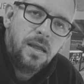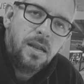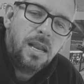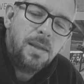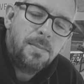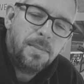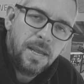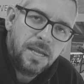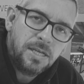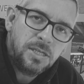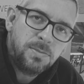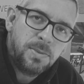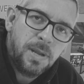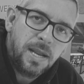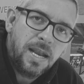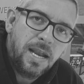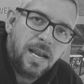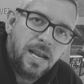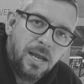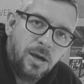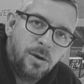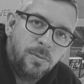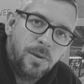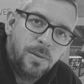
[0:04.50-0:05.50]
Let me explain a
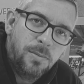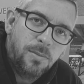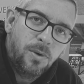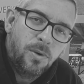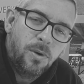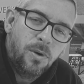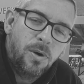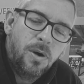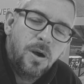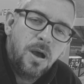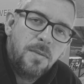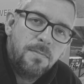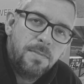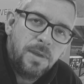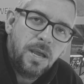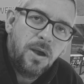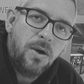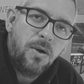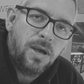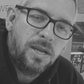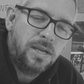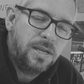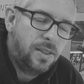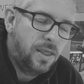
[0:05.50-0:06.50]
little bit more
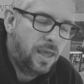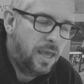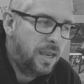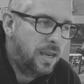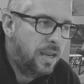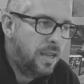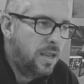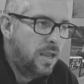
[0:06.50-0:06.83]
behind that.